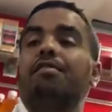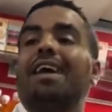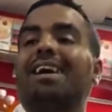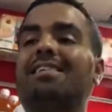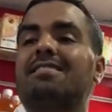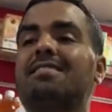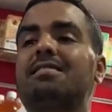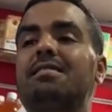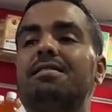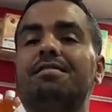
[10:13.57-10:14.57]
Vicks
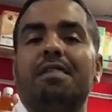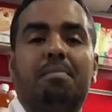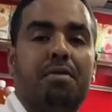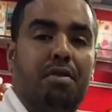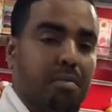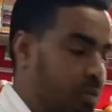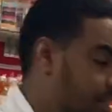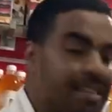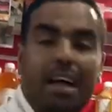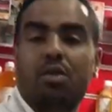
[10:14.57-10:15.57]
pepper
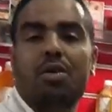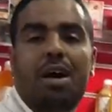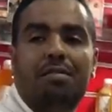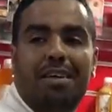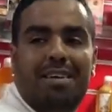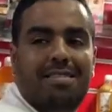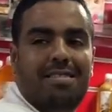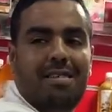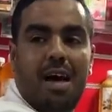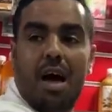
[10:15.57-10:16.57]
With natural
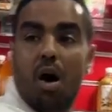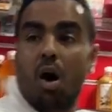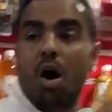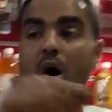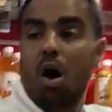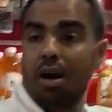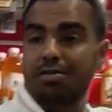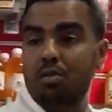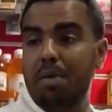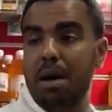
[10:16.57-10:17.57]
Vicks. So
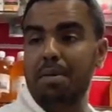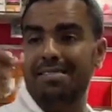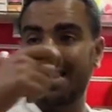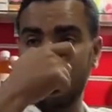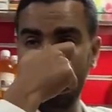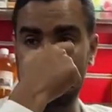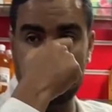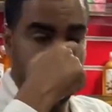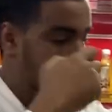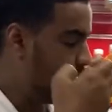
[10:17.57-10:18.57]
also babies can
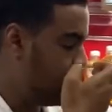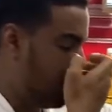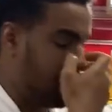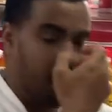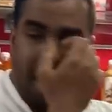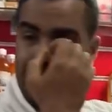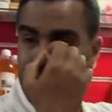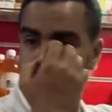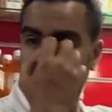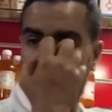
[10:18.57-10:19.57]
use when you have
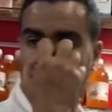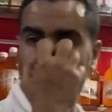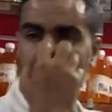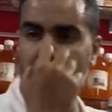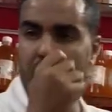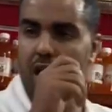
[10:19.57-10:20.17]
cold. When you